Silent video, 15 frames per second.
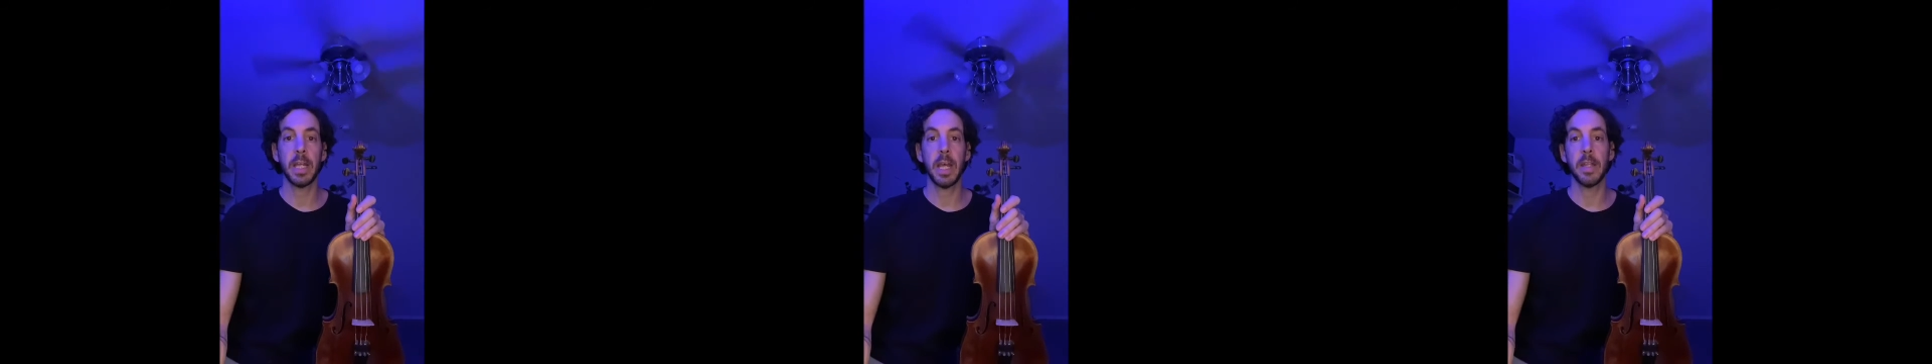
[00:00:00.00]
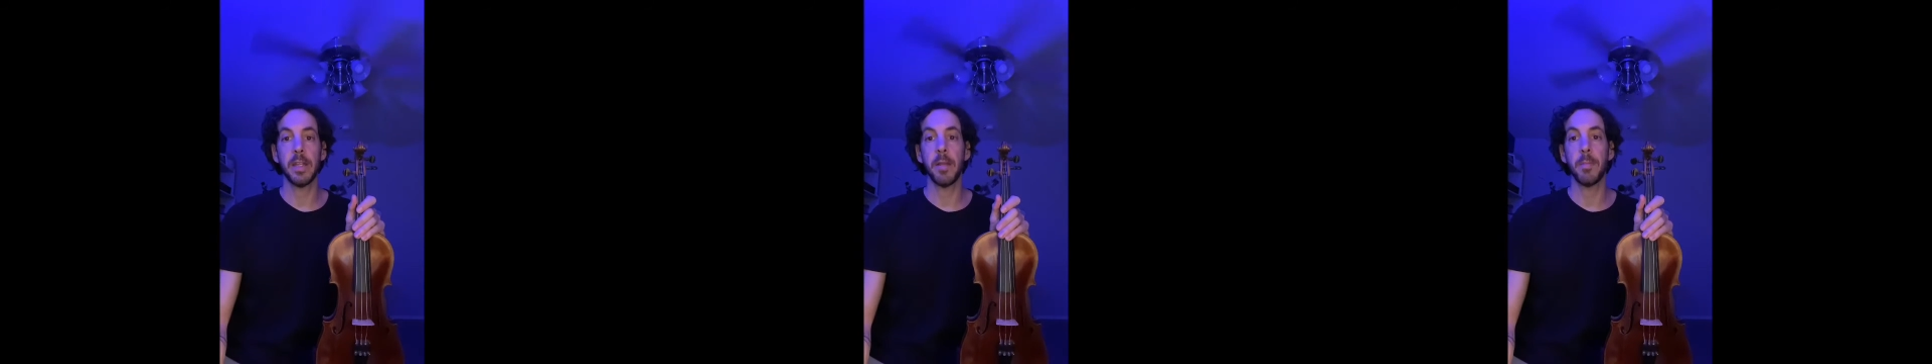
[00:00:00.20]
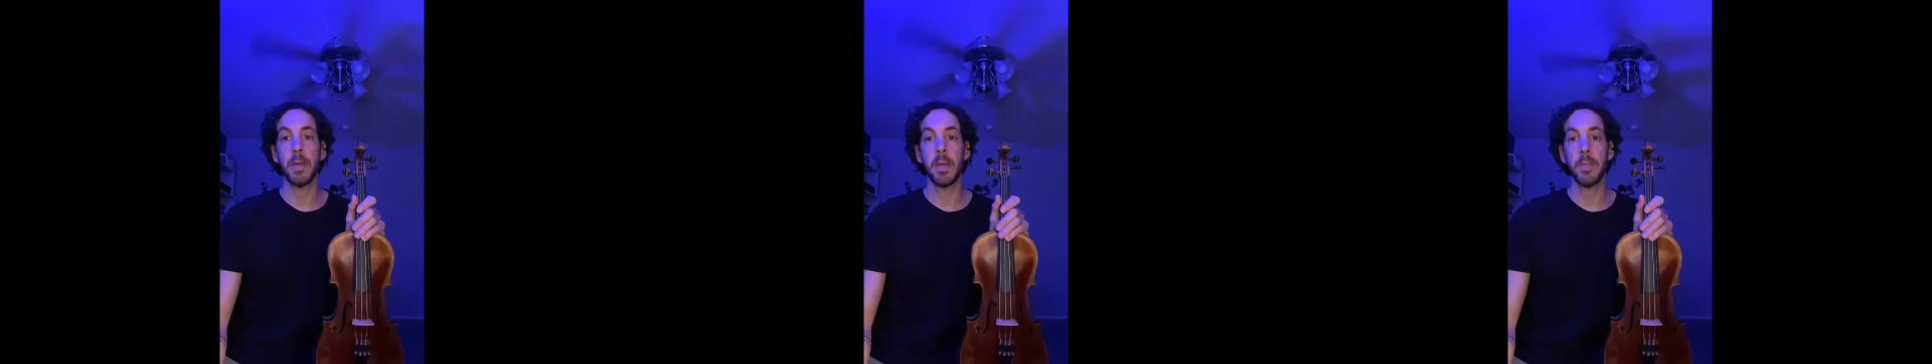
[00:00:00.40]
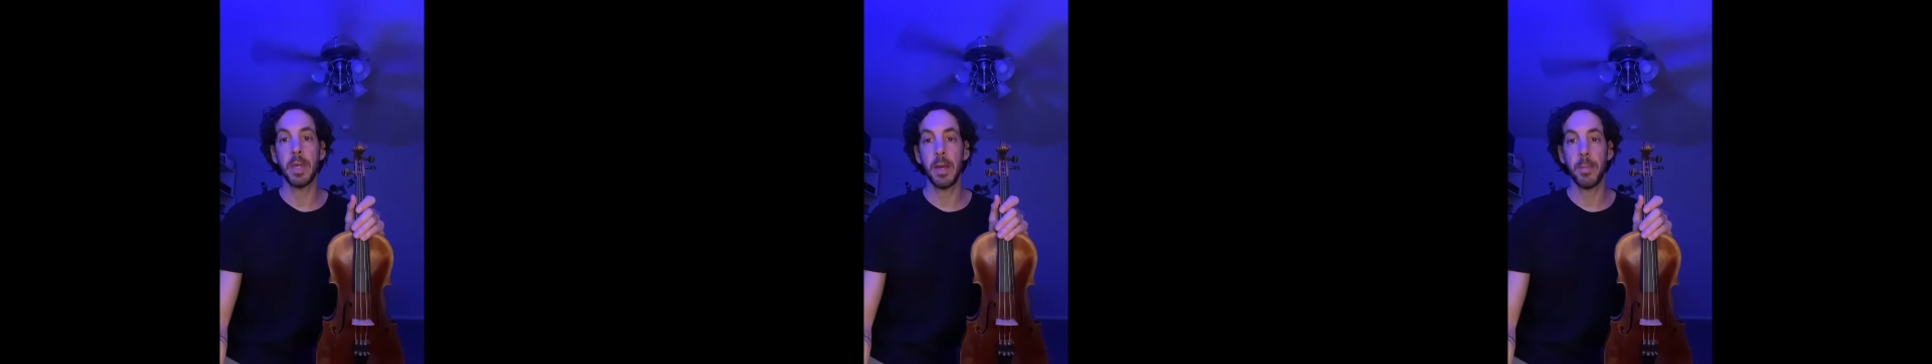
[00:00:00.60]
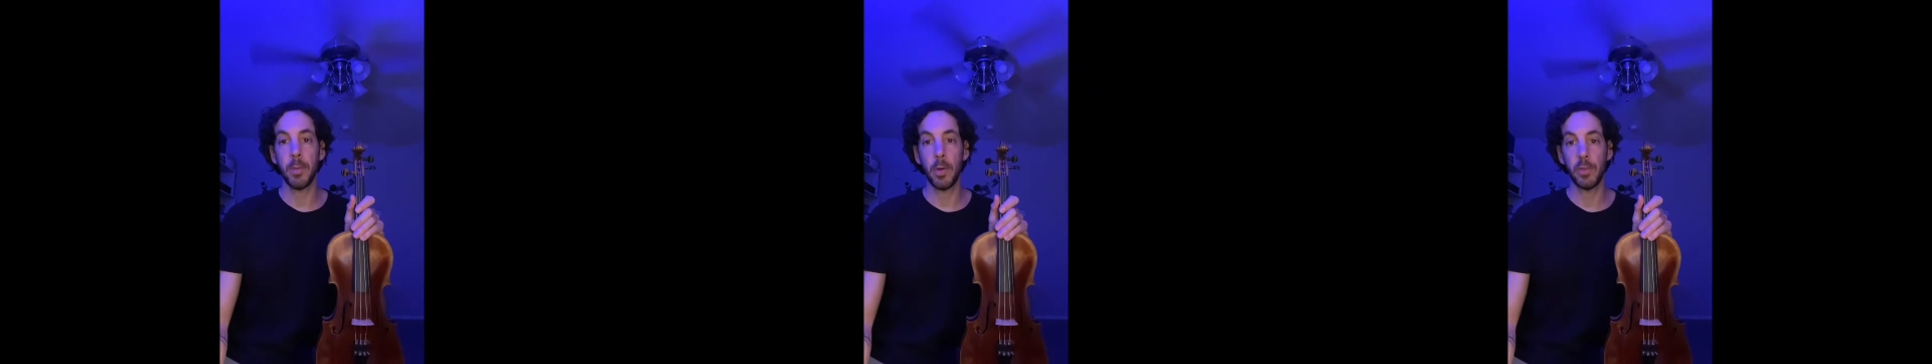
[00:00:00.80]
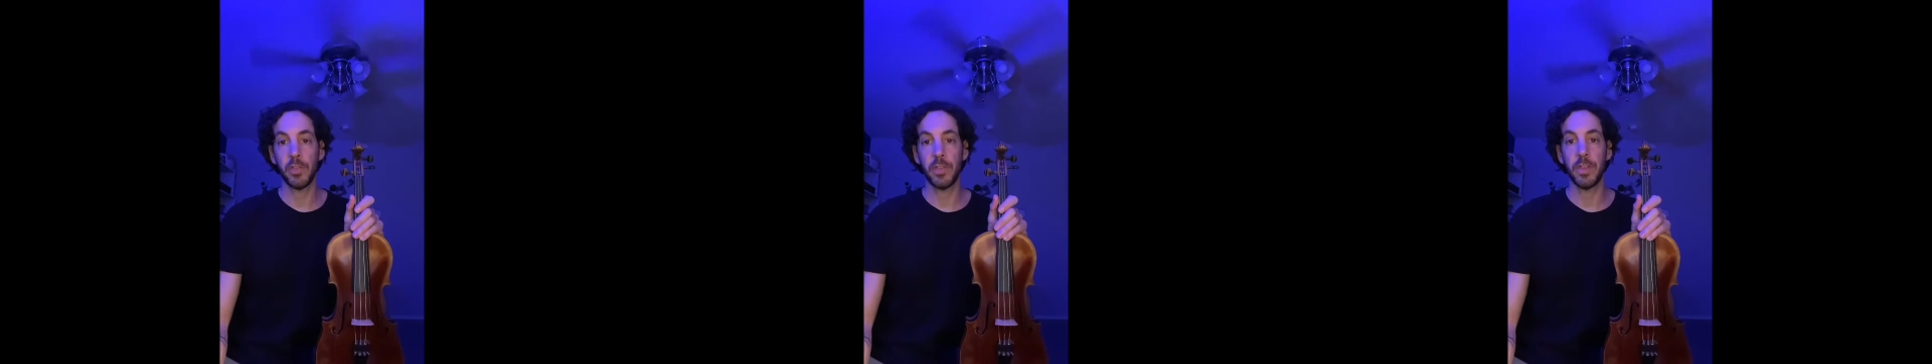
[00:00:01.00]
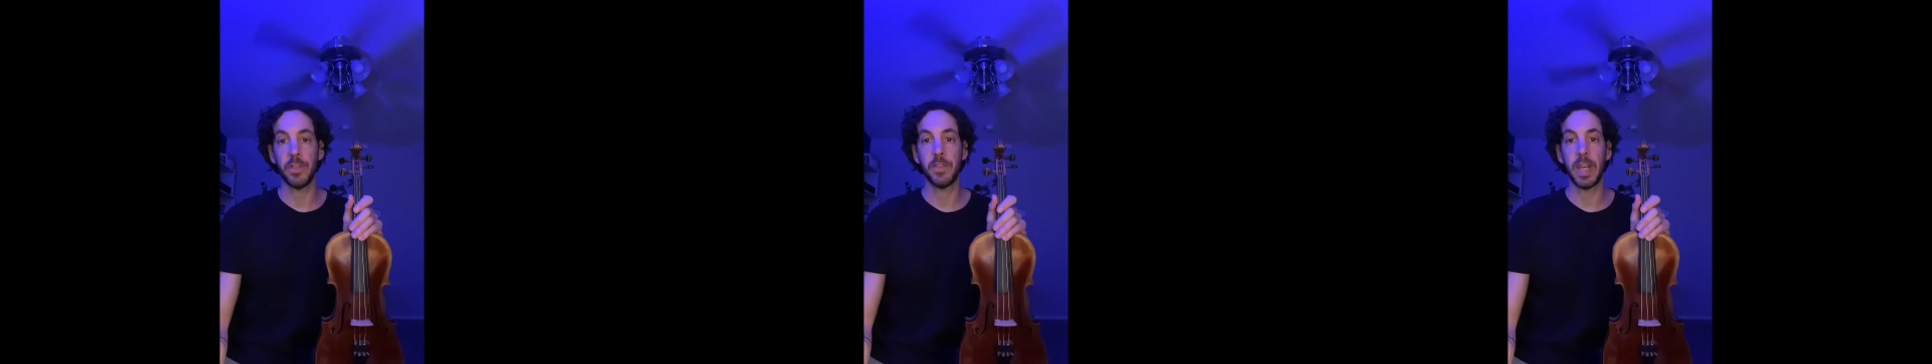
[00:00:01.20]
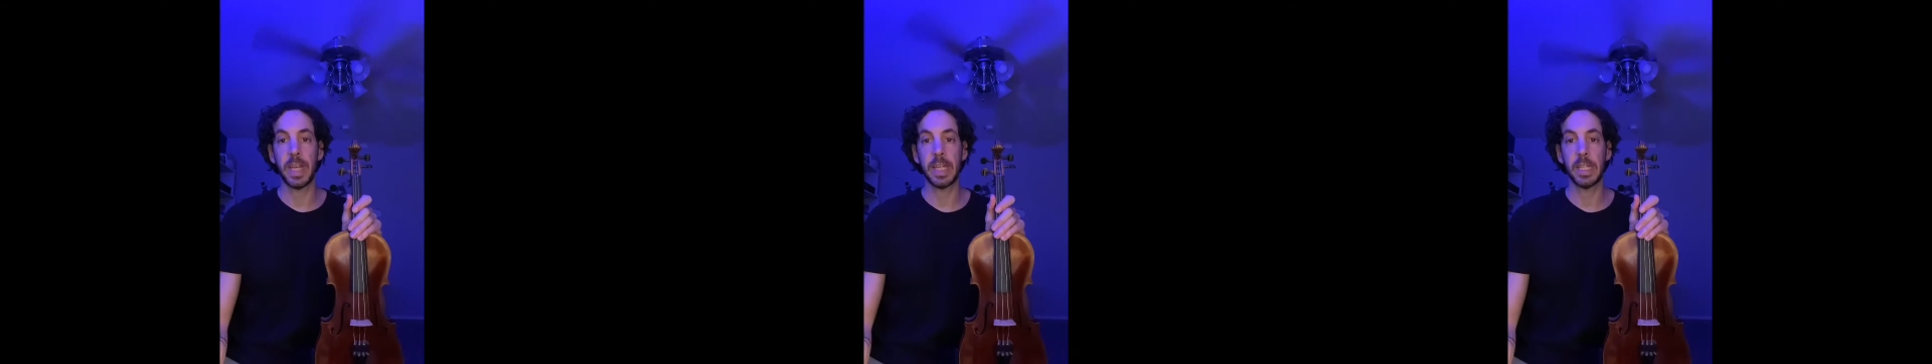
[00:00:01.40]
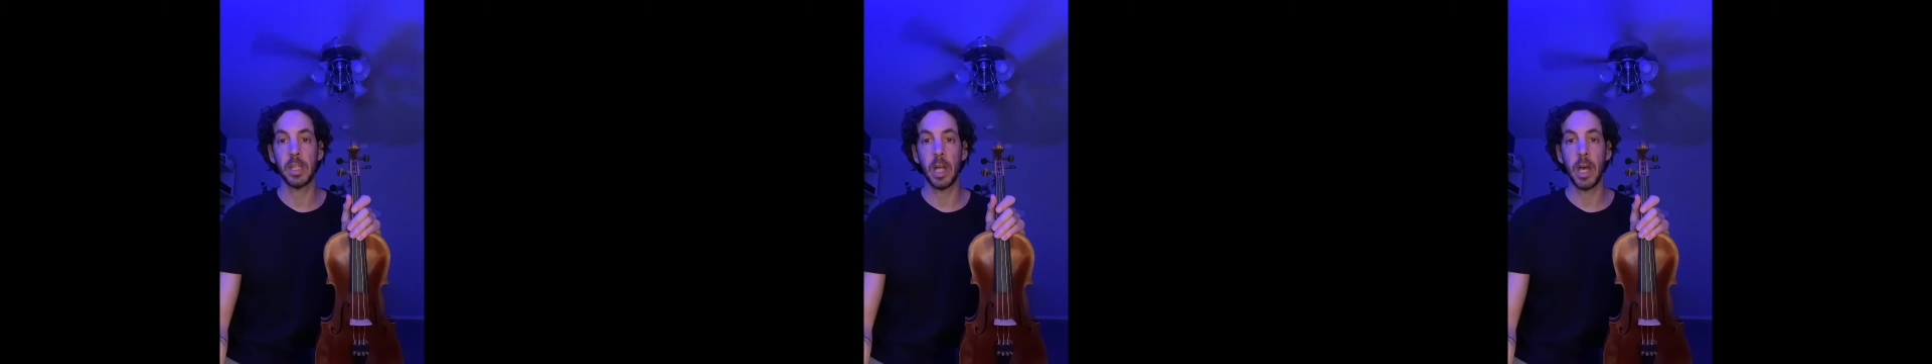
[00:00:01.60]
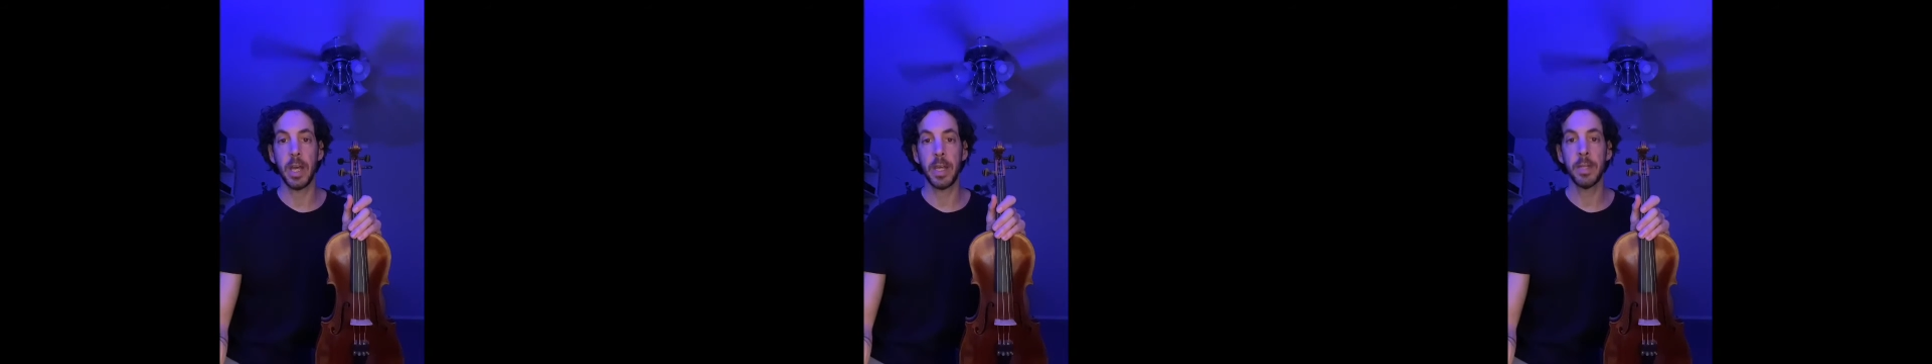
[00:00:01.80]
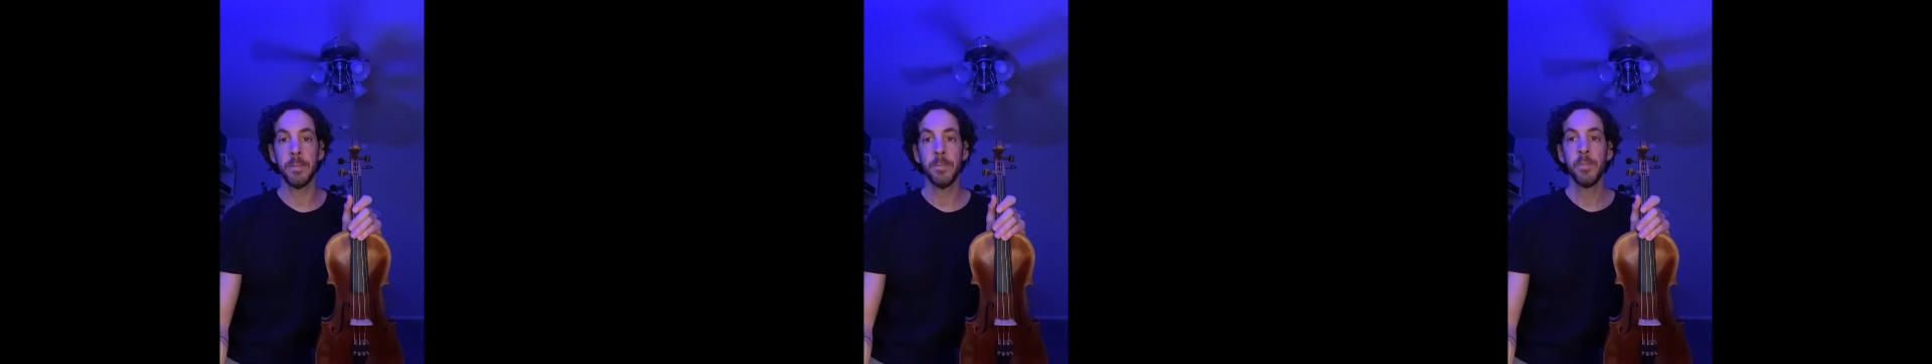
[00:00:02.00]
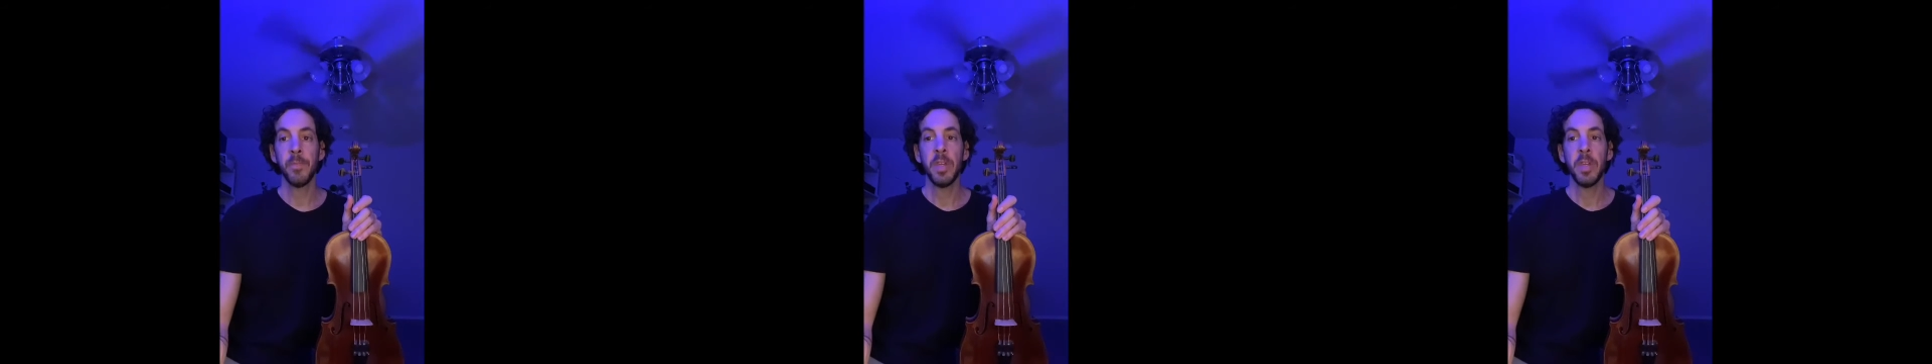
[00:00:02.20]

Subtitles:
and then maybe at most the second line.